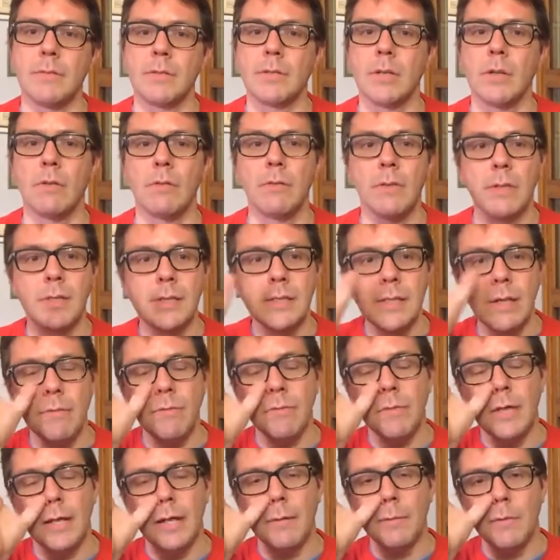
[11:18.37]
So the
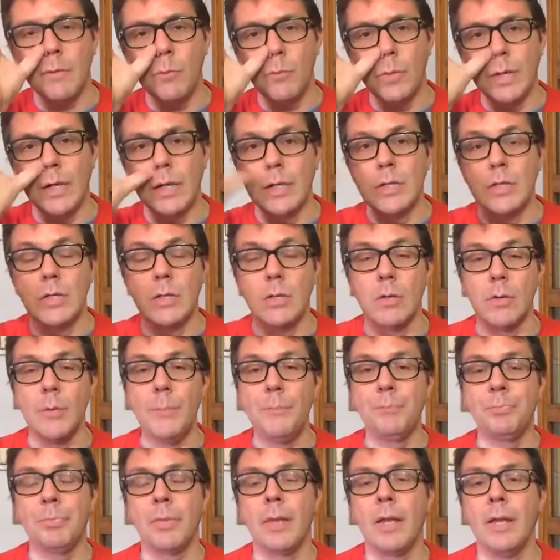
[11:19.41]
stuff that we can do,
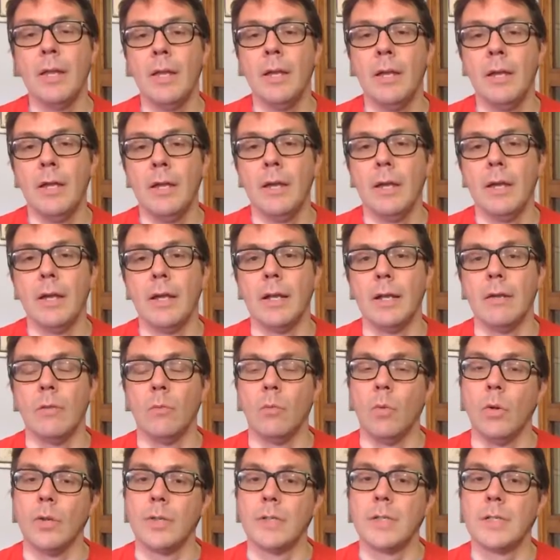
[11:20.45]
and
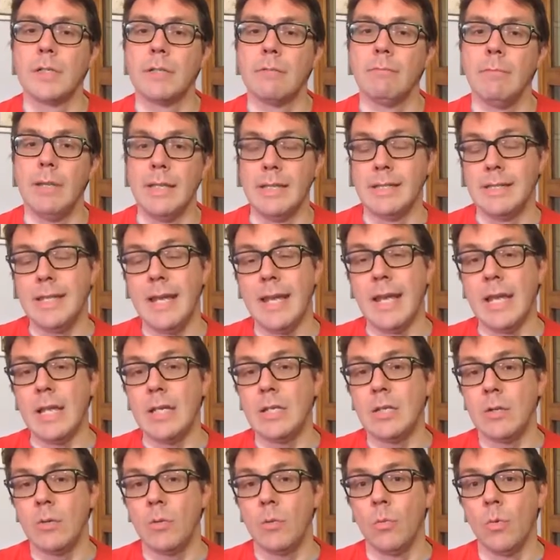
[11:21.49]
what he
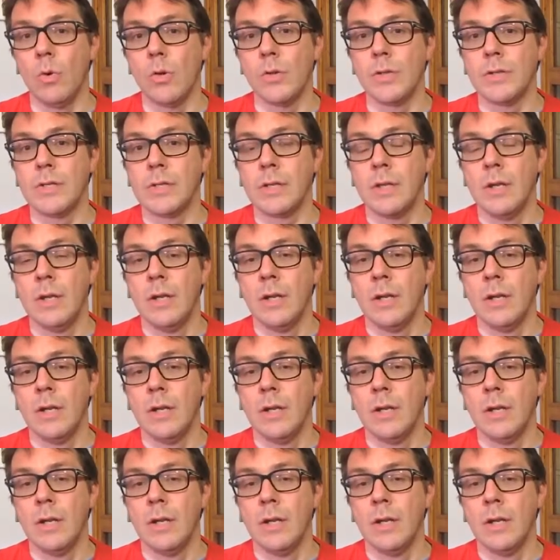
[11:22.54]
said was